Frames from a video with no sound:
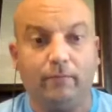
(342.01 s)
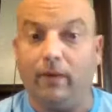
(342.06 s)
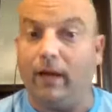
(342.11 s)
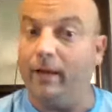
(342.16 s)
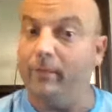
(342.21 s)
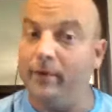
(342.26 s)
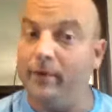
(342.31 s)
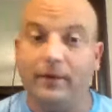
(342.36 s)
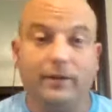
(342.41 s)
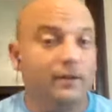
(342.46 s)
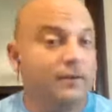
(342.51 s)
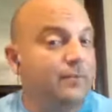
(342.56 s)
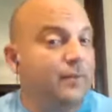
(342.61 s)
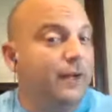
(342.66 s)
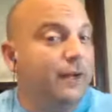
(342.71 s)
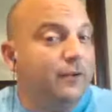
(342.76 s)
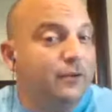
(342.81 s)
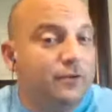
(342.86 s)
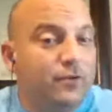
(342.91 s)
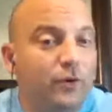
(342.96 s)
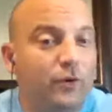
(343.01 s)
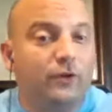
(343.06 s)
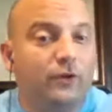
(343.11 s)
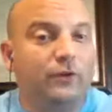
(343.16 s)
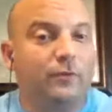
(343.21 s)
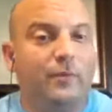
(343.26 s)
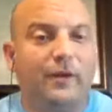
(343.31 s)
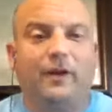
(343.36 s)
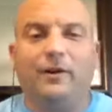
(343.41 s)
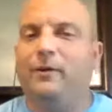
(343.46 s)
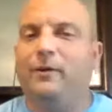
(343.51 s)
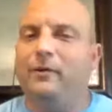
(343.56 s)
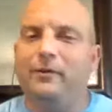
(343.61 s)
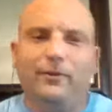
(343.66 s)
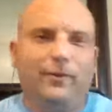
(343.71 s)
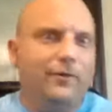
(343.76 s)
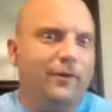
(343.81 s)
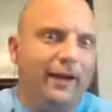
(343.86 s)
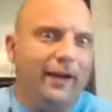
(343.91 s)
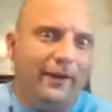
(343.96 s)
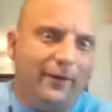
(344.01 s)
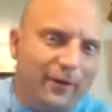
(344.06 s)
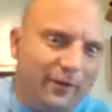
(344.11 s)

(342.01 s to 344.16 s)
My opinion is Michael Jordan is better. Don't hate